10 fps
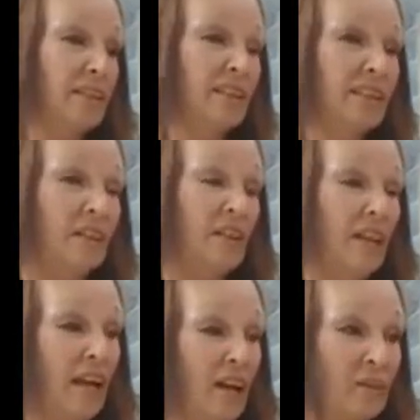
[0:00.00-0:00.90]
that they're
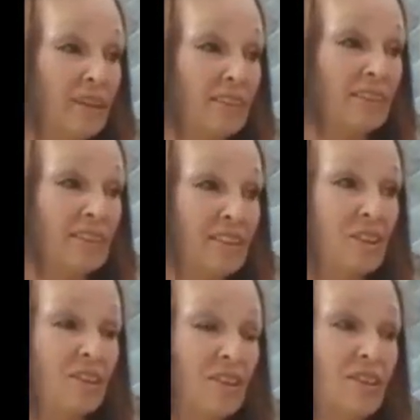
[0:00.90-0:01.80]
allowing the,
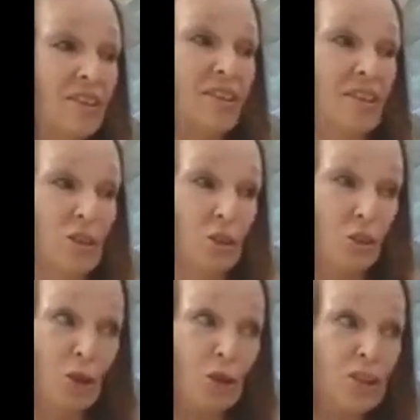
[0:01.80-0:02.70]
the
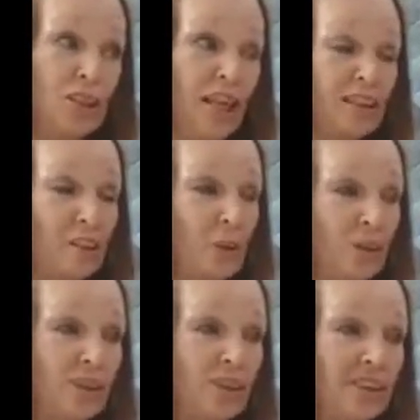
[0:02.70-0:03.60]
jurors to ask
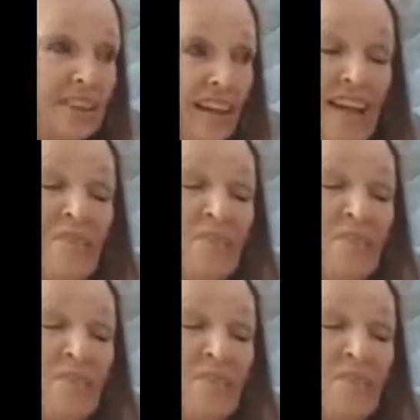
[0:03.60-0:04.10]
questions, I